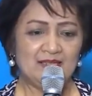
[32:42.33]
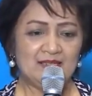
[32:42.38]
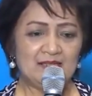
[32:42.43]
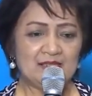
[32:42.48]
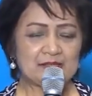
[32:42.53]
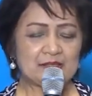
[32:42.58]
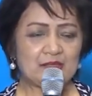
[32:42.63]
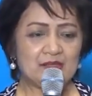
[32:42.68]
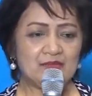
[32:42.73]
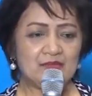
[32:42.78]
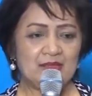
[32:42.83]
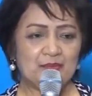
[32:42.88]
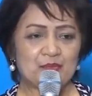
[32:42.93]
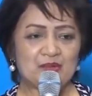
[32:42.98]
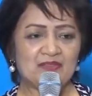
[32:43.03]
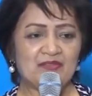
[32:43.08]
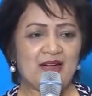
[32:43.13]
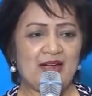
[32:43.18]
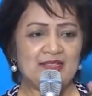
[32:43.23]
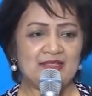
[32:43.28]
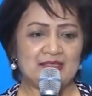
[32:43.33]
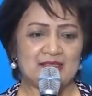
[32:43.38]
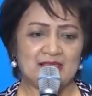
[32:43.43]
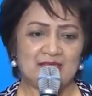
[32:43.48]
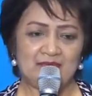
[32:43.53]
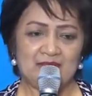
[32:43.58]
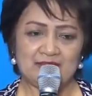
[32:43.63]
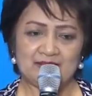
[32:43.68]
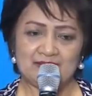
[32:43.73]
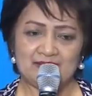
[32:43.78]
So we provide her
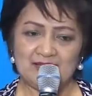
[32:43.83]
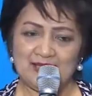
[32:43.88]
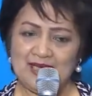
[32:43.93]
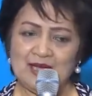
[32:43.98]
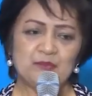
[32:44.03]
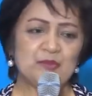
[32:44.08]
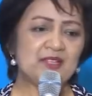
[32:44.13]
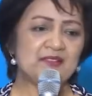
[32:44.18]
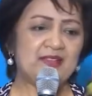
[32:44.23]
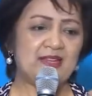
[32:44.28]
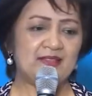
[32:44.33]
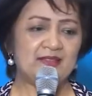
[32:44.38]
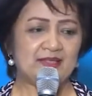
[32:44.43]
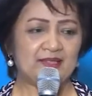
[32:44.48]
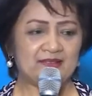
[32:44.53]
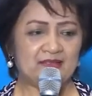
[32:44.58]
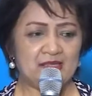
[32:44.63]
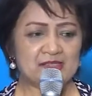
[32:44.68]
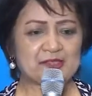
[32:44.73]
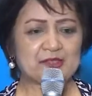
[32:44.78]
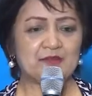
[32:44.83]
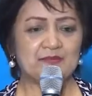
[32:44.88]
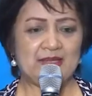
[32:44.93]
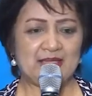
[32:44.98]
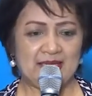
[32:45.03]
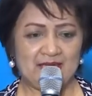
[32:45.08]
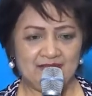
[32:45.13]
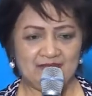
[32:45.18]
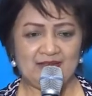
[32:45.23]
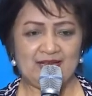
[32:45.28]
with everything that needs to be
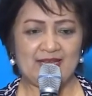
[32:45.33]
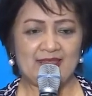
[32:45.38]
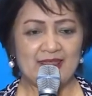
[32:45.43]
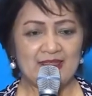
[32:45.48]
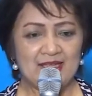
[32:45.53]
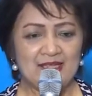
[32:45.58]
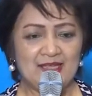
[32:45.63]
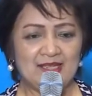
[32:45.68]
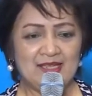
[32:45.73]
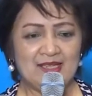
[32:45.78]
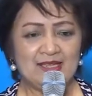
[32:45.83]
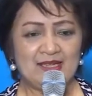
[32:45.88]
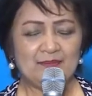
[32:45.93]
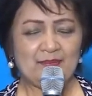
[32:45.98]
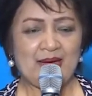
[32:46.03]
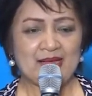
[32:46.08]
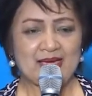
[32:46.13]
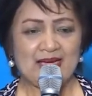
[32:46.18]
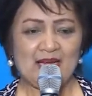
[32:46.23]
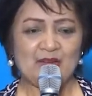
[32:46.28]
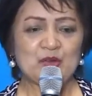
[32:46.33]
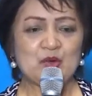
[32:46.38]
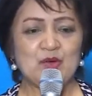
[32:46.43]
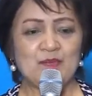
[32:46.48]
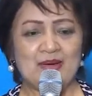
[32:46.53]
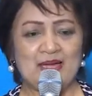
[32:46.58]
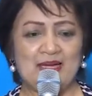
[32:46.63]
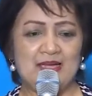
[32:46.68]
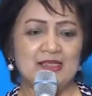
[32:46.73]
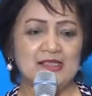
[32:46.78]
given para lang
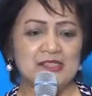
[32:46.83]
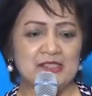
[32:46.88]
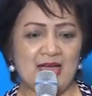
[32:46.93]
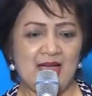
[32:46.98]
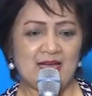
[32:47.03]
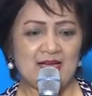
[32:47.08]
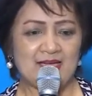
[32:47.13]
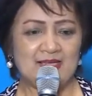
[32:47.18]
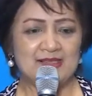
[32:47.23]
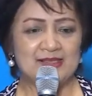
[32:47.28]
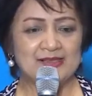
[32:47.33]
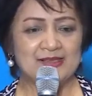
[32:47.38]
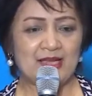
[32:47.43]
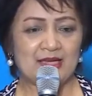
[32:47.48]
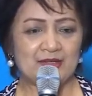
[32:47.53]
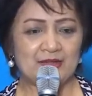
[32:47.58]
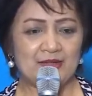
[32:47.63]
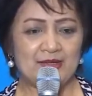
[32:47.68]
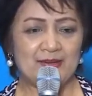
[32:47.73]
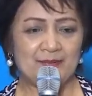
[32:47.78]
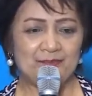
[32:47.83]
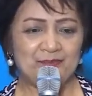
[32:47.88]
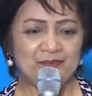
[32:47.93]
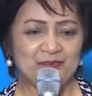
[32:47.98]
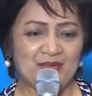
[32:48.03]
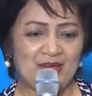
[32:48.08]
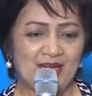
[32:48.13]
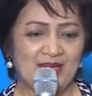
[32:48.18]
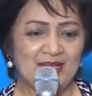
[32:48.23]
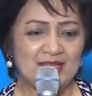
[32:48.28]
gumaling siya. Ganon.
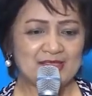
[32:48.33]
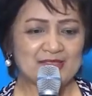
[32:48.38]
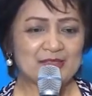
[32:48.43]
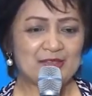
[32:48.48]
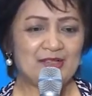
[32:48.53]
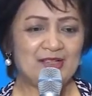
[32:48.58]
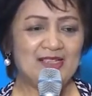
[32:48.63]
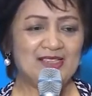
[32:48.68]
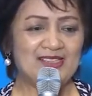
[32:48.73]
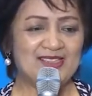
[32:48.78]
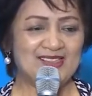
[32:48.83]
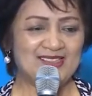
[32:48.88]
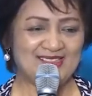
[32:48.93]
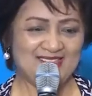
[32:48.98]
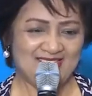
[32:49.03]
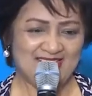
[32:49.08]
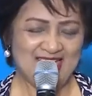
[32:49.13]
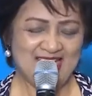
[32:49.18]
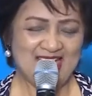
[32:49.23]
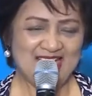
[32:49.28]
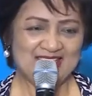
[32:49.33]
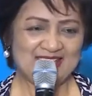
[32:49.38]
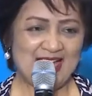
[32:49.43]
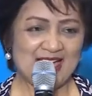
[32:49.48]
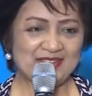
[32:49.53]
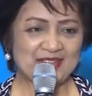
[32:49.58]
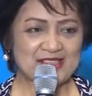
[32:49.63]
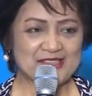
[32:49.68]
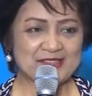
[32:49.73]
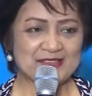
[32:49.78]
So
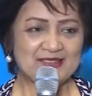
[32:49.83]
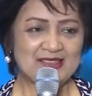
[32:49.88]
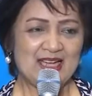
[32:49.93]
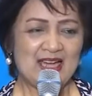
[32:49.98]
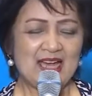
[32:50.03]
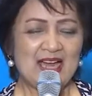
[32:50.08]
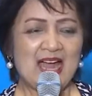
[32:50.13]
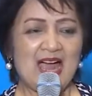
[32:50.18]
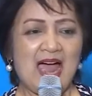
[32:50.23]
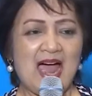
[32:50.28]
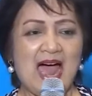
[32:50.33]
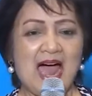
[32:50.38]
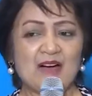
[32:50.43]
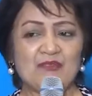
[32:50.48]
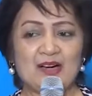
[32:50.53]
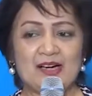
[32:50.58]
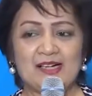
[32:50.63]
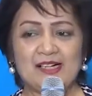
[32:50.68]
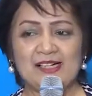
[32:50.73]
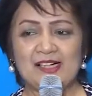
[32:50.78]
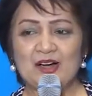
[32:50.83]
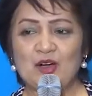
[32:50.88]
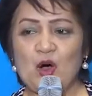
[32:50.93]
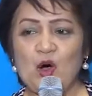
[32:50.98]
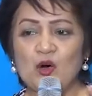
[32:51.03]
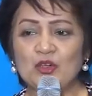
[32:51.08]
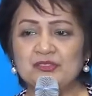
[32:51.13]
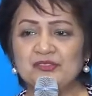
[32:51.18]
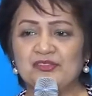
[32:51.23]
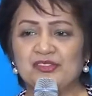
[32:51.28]
that is our
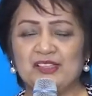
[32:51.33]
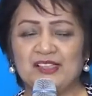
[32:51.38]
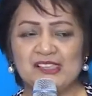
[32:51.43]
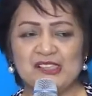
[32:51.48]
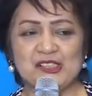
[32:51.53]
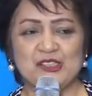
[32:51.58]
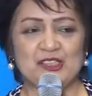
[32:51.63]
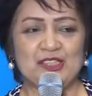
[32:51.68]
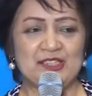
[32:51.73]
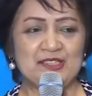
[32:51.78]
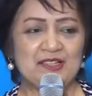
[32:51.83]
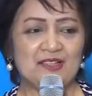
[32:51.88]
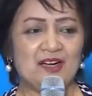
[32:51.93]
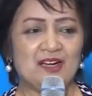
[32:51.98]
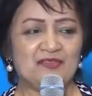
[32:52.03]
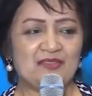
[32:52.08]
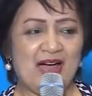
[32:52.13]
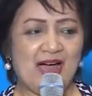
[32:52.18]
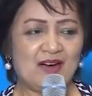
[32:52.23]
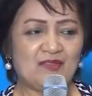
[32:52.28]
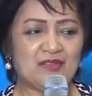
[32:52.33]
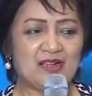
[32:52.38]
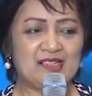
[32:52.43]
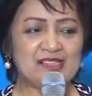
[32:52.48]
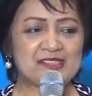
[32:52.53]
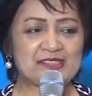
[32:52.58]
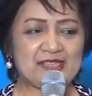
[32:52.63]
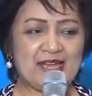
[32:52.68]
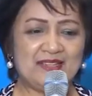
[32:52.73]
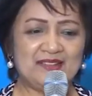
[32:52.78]
own version of our
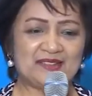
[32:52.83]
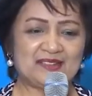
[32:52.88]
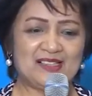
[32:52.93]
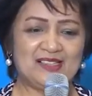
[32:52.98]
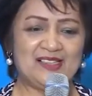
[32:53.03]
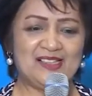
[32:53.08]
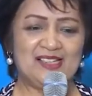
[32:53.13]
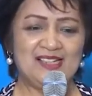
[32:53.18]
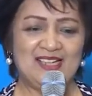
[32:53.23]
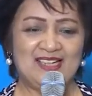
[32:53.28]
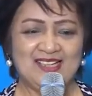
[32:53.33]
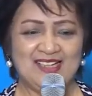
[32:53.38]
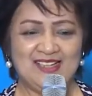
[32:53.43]
center